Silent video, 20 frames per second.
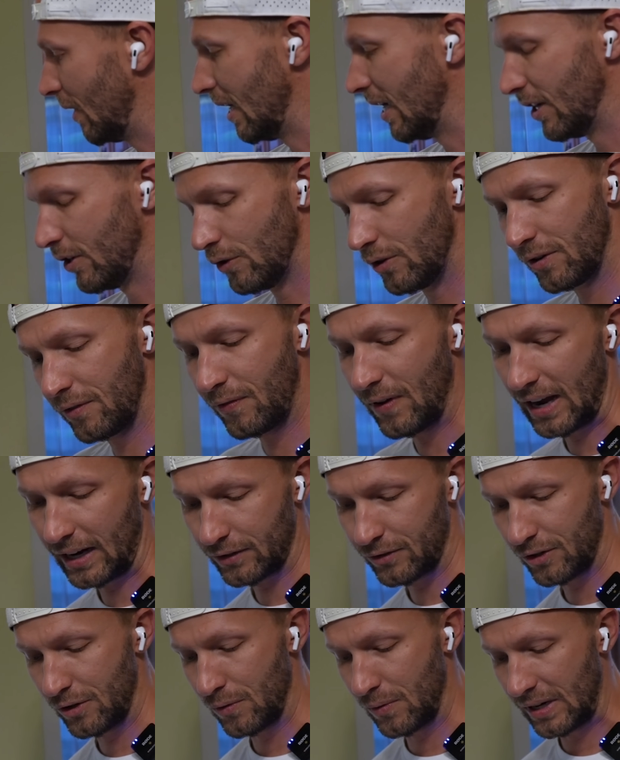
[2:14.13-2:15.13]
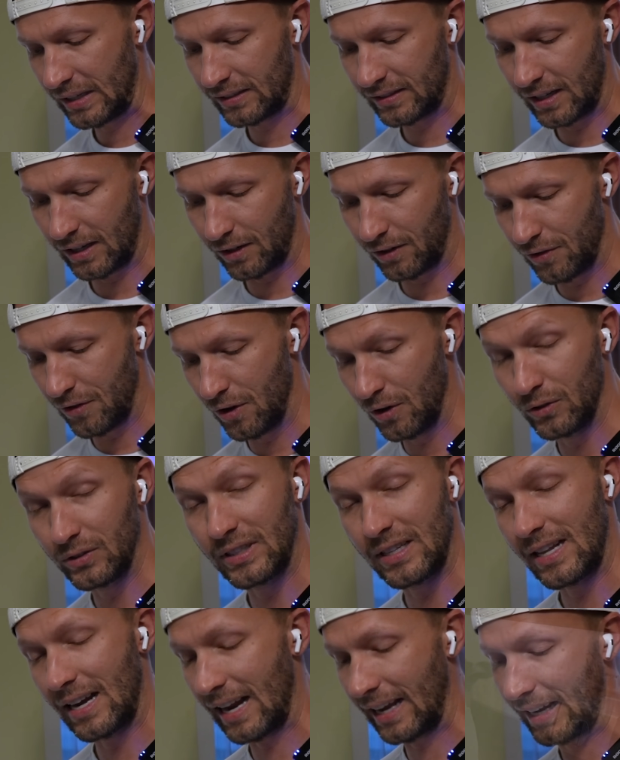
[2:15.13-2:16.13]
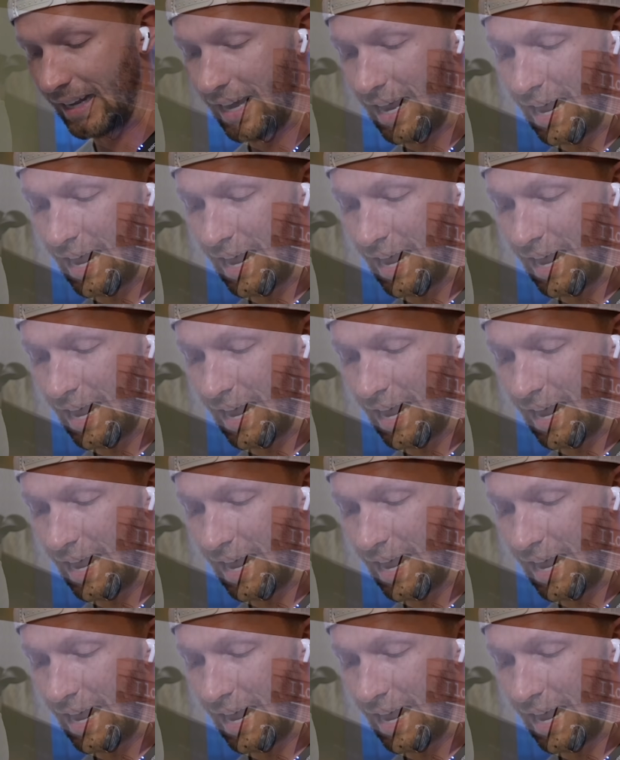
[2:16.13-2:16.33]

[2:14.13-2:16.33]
troubleshooting, having a very